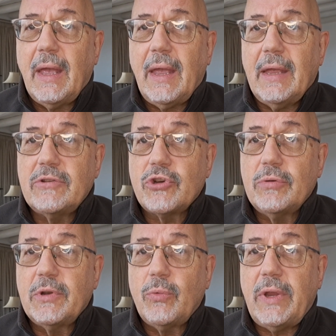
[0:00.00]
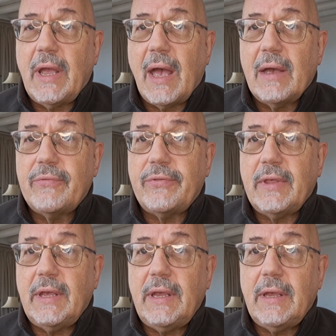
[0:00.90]
In German, we have
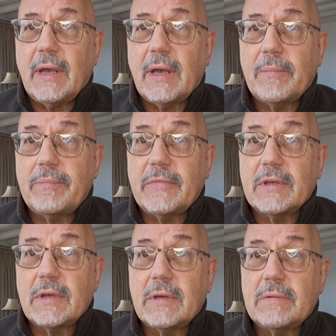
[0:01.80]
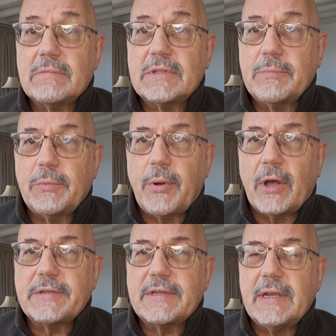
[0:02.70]
the simple
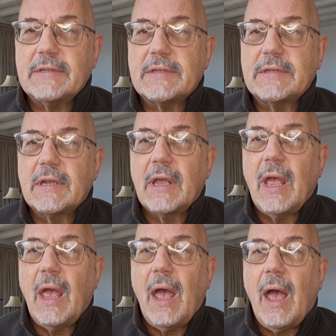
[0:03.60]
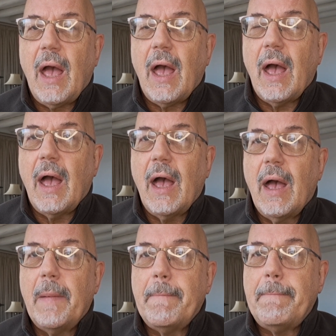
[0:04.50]
past tense.
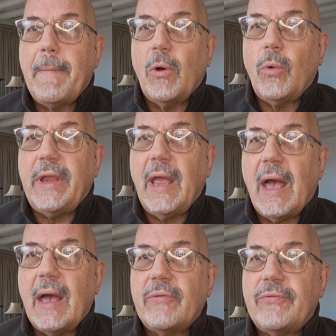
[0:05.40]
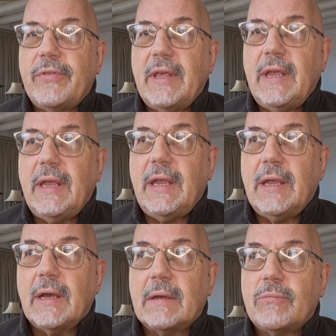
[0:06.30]
We have
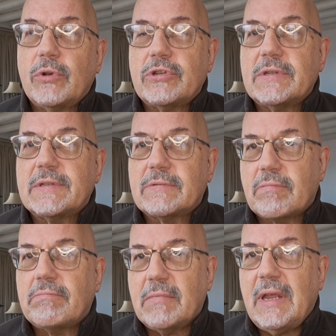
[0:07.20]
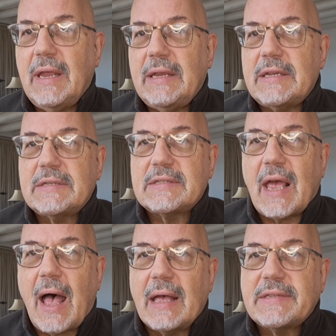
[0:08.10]
which is ich
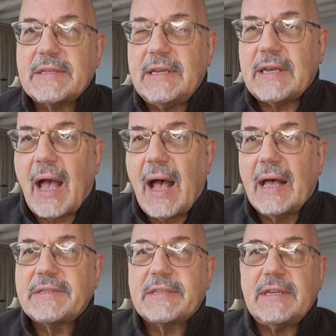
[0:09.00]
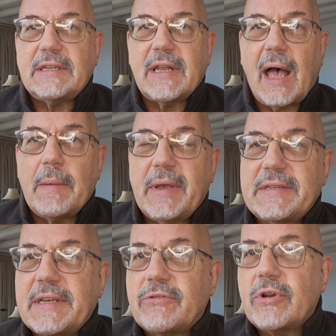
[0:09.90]
saß, ich aß, ich nahm,
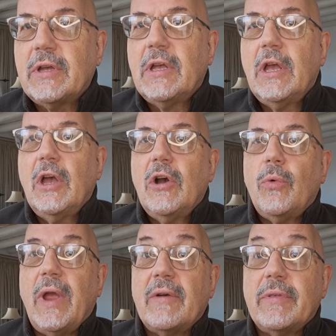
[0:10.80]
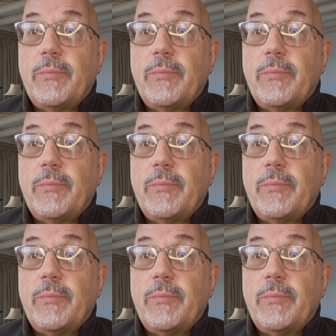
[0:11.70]
etc. We have the